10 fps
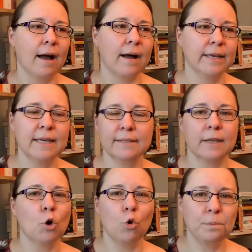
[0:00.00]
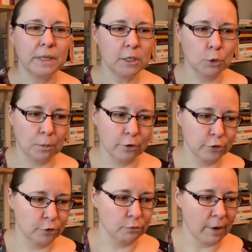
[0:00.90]
He's an obese
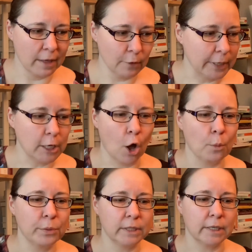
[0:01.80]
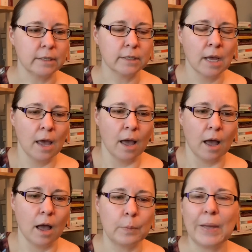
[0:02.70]
person, rather incompetent,
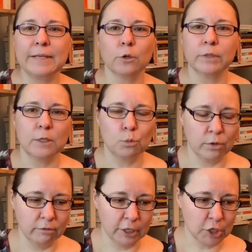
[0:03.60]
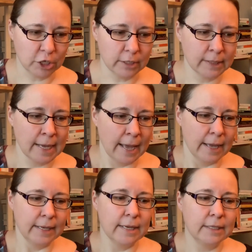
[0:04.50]
bent on his privileges.
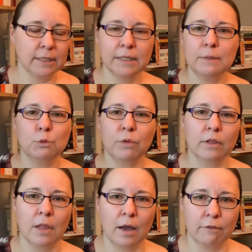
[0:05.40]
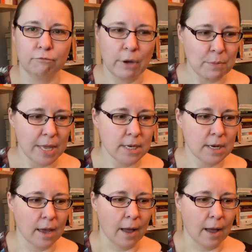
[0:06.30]
He sleeps with a lot of women.